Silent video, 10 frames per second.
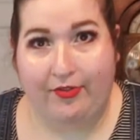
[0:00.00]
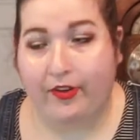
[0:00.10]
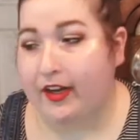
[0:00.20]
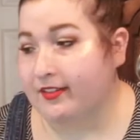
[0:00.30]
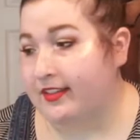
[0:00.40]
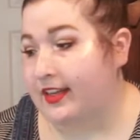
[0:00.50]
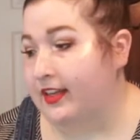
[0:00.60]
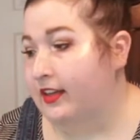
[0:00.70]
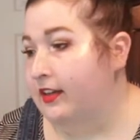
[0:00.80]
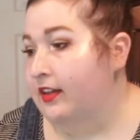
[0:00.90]

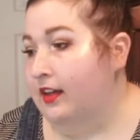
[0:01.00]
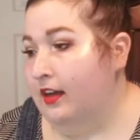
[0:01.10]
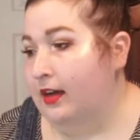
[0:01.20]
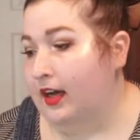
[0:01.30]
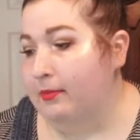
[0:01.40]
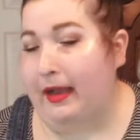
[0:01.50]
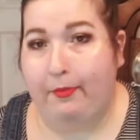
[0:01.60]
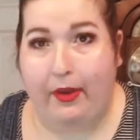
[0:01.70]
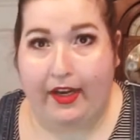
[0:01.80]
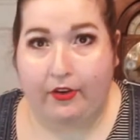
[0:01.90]
frosting by
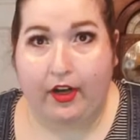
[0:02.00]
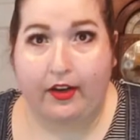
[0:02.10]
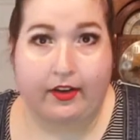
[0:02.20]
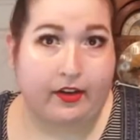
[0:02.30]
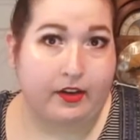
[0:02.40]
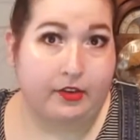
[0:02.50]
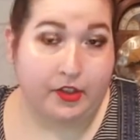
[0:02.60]
Betty Crocker.